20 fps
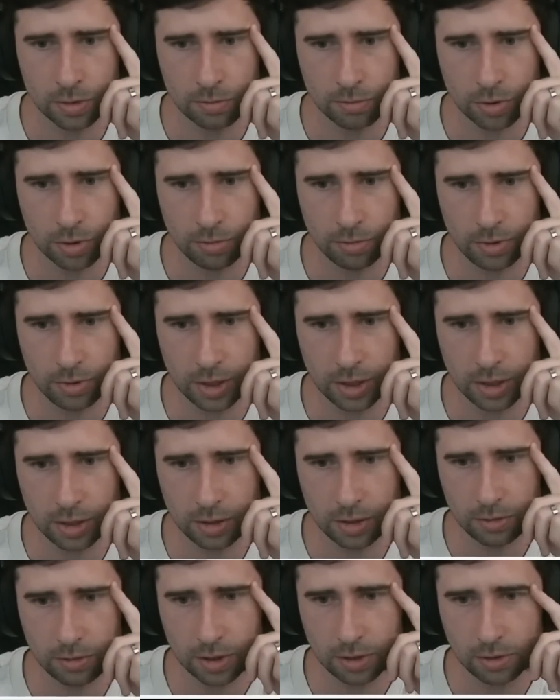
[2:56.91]
Probably
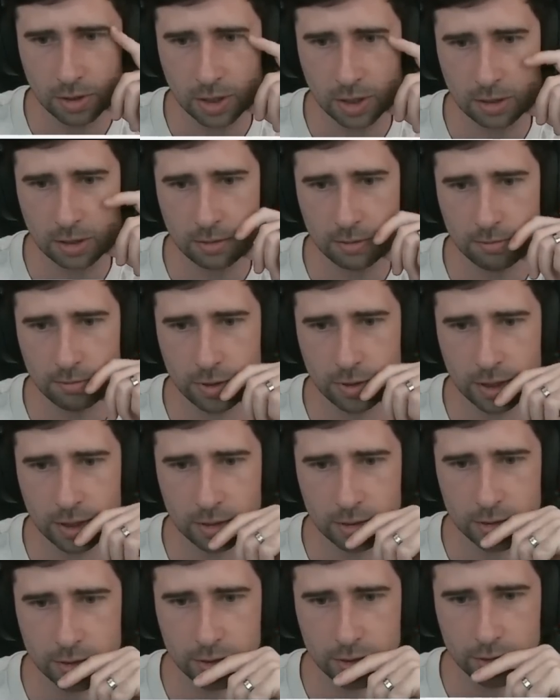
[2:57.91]
regretting playing
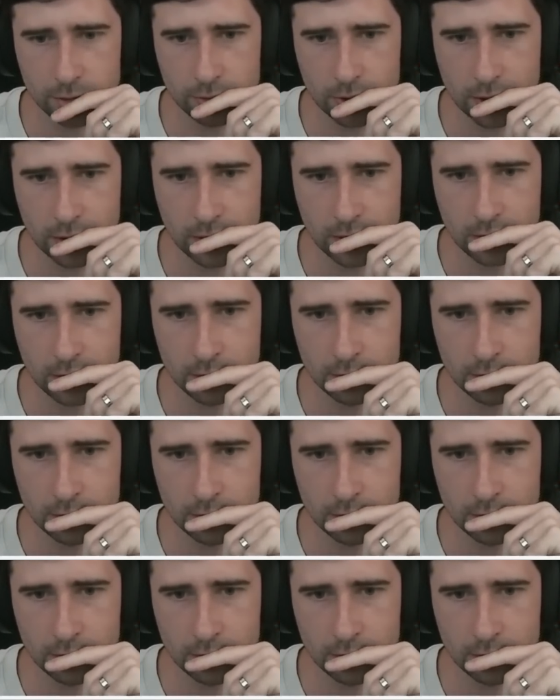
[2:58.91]
the 2 right now.